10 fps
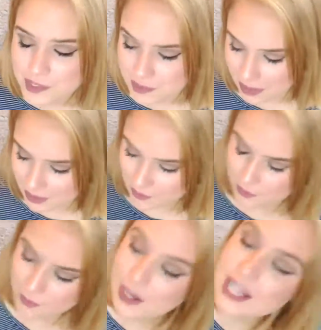to my
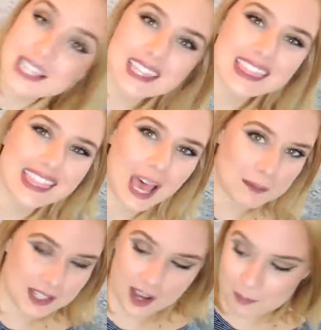new
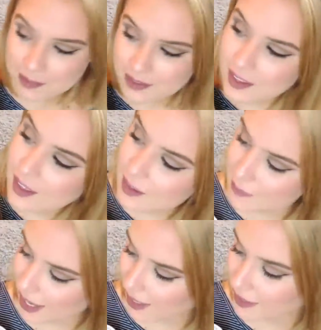laptop
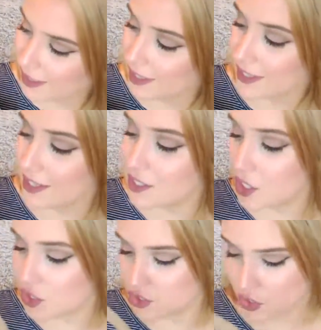bag. It is
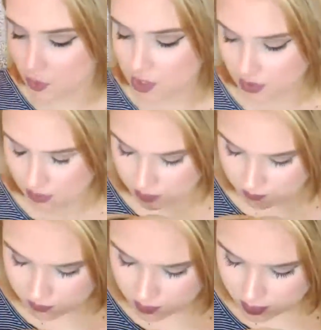so cute.
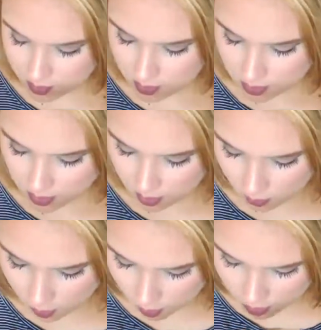
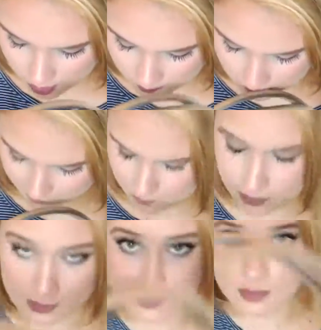Oh my
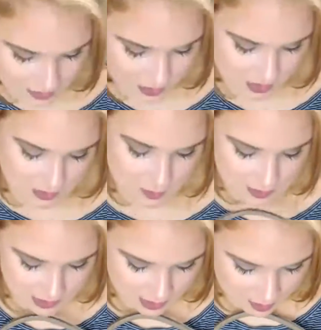god. And you can just
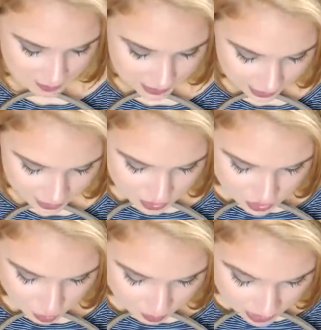open it up, and it has
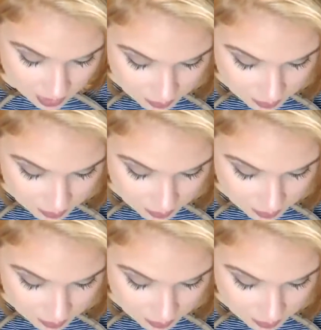so many